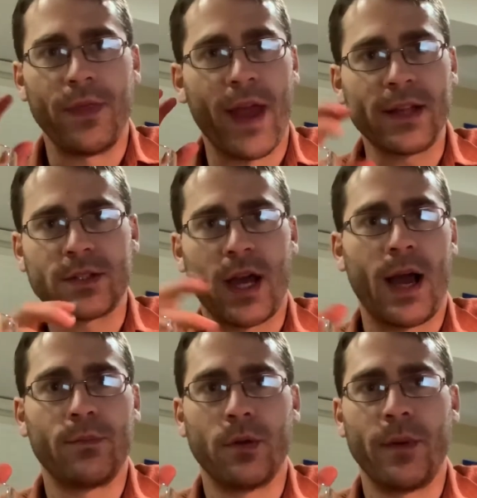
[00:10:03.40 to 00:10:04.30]
that's
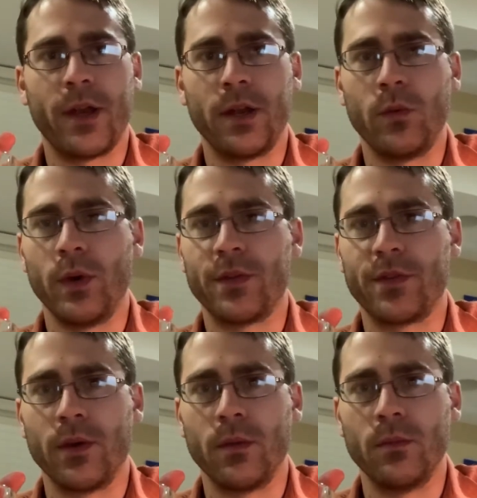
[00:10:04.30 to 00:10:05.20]
complemented with
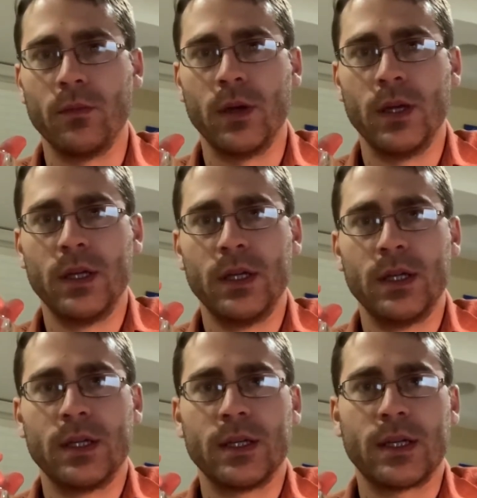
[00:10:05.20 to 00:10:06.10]
some
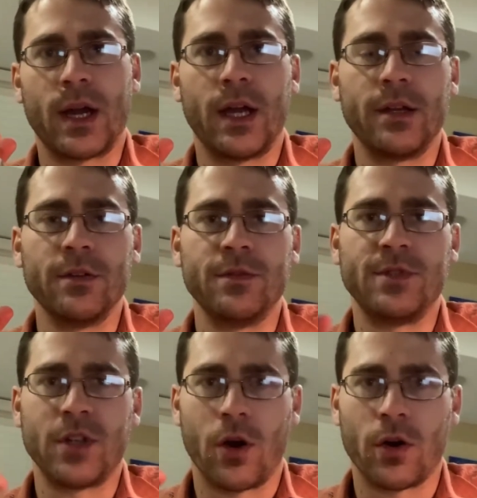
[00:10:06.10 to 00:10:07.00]
kind of
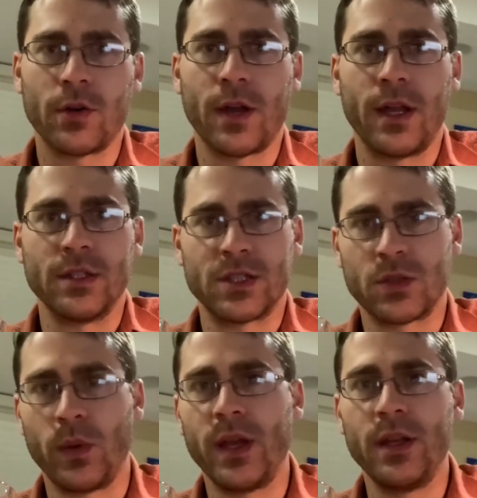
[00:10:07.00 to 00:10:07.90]
tart and
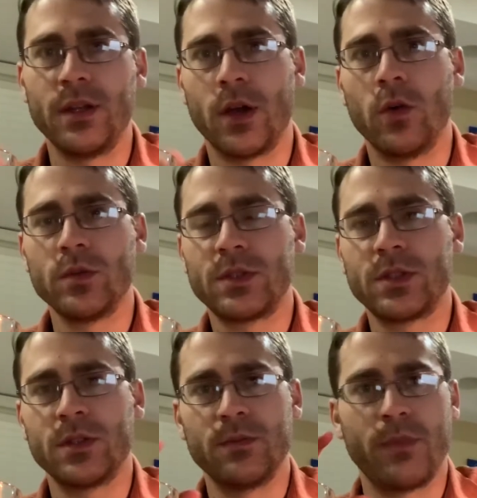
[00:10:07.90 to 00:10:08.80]
sweet
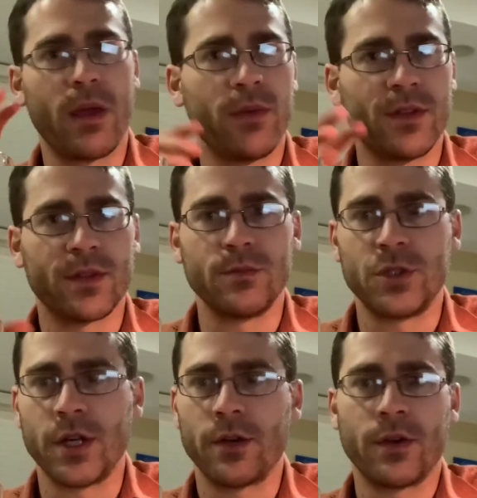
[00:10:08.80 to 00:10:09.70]
notes, maybe some
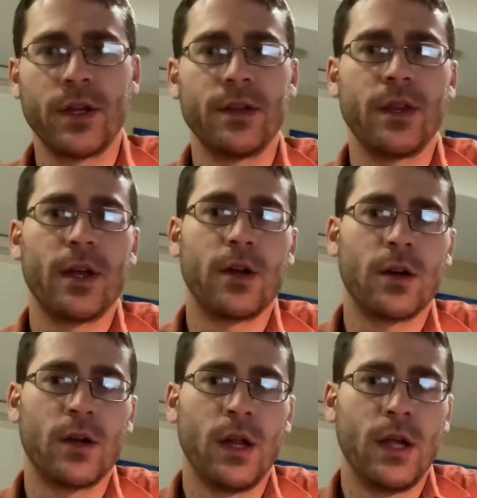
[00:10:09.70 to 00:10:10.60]
cherry in
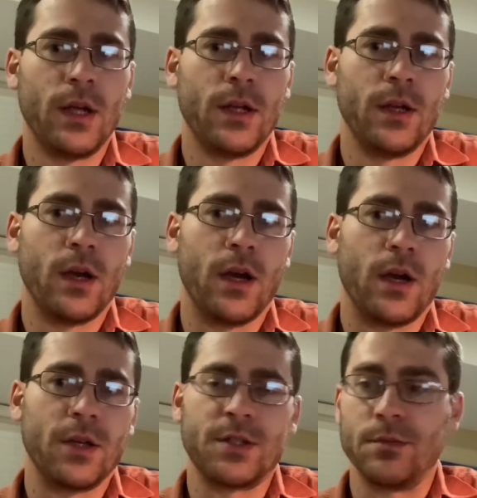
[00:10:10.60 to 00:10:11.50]
there,
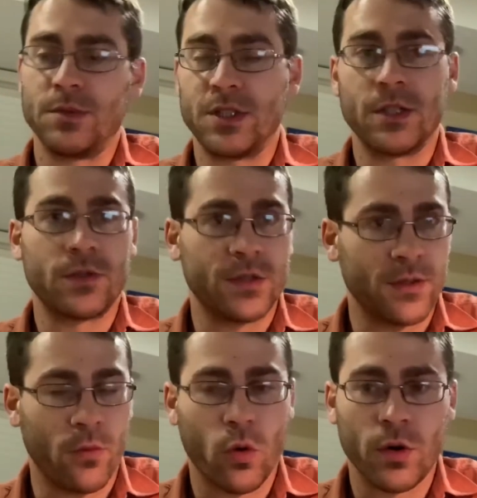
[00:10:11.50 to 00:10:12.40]
some citrus,
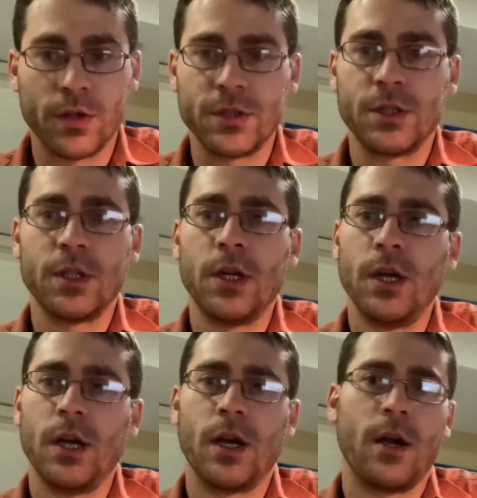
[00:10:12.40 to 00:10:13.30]
some orange.
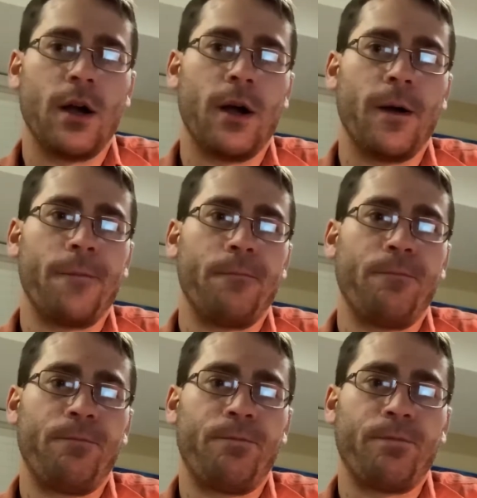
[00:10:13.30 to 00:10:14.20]

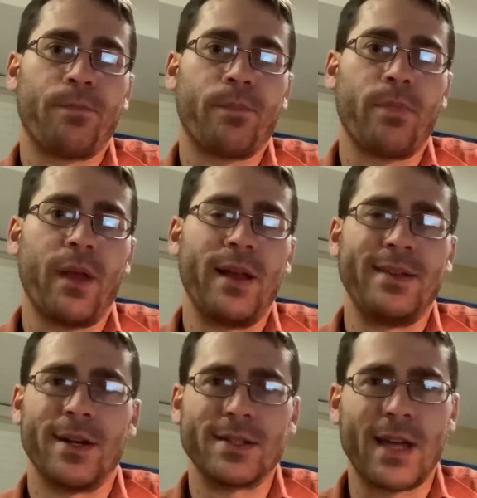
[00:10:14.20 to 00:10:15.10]
Um, it
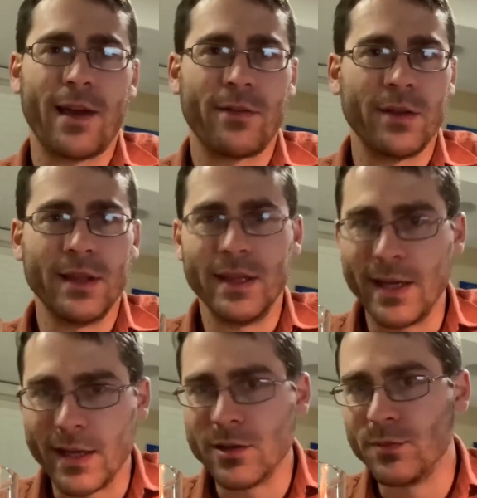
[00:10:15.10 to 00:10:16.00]
does have a
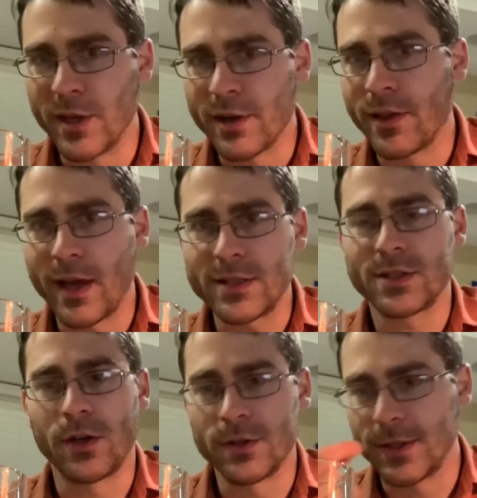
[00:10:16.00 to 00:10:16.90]
little bit of that
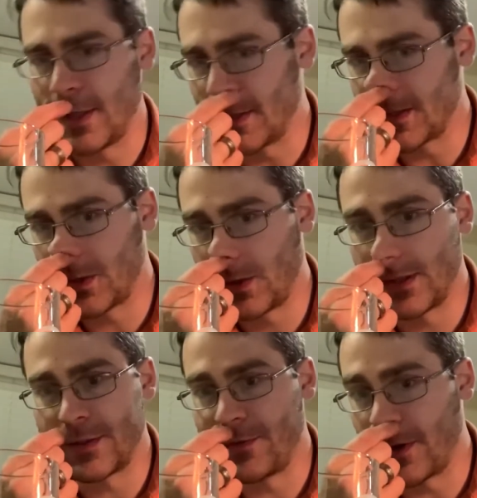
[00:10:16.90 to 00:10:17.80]
saltiness to it.
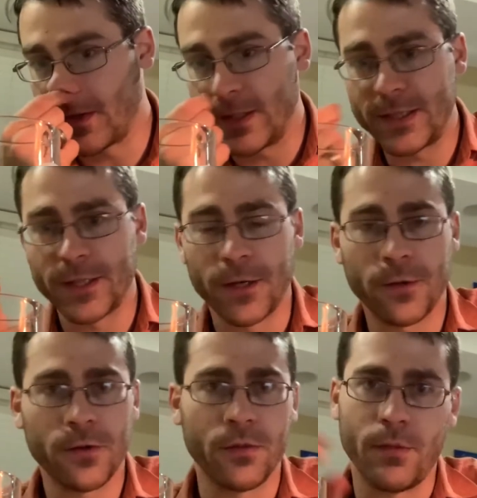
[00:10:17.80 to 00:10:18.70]
It's very
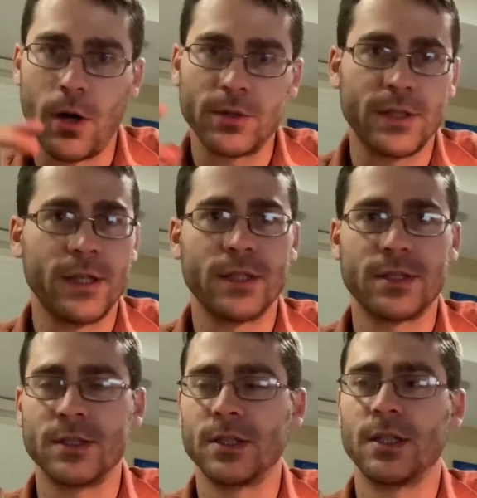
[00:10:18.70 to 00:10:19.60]
subtle. The maltiness
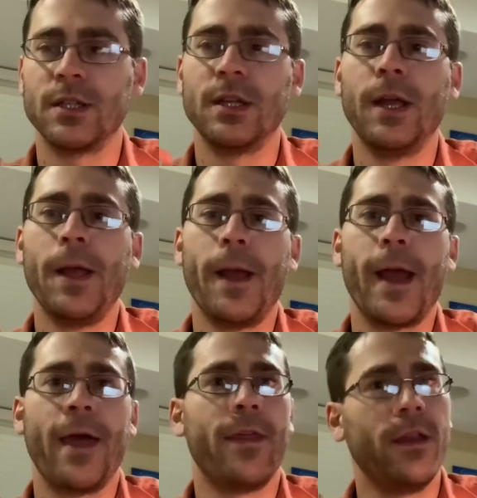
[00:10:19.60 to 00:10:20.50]
is in,
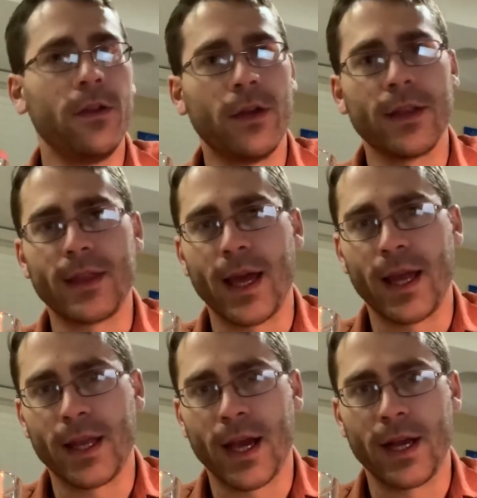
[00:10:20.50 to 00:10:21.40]
and then you get
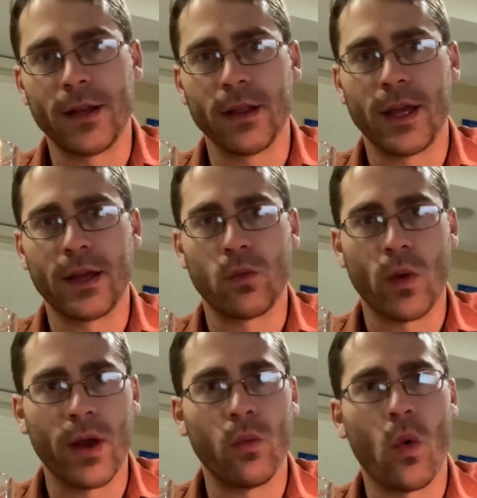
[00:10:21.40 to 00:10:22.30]
that kind of like
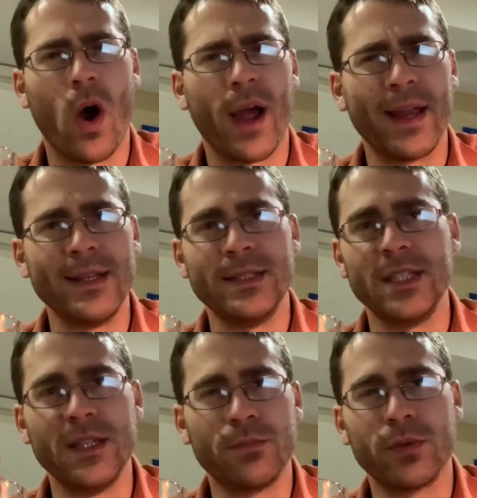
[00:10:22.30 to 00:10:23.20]
red wine,
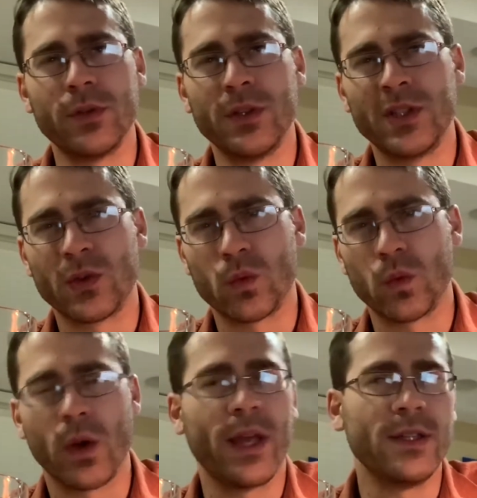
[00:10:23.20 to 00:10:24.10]
deep,
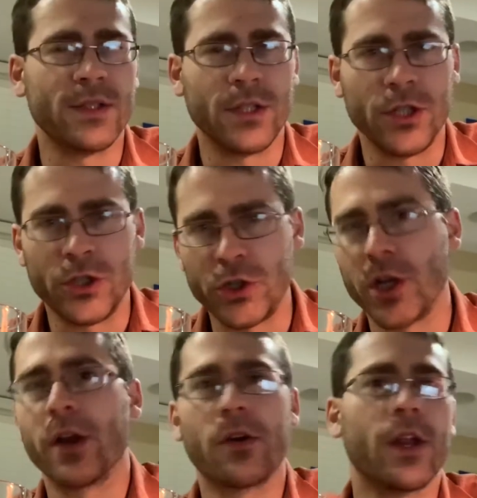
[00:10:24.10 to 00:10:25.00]
raisiny,
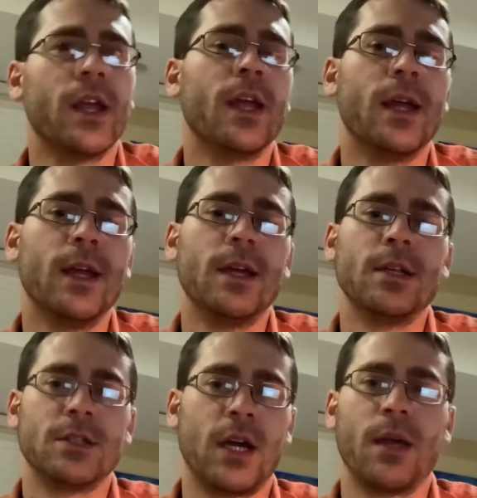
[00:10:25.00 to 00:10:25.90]
sherry
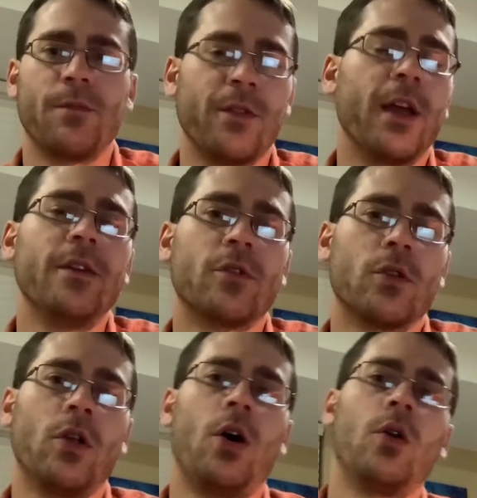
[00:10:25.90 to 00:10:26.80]
type flavor
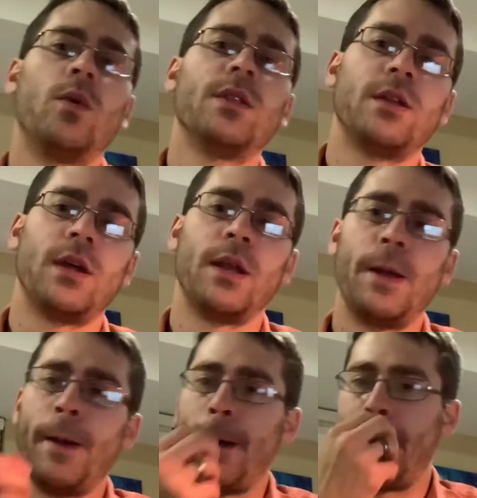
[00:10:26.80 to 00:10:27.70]
along with it.
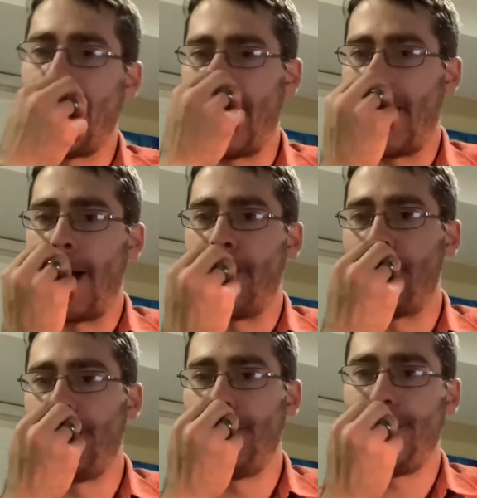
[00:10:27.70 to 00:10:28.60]
Um,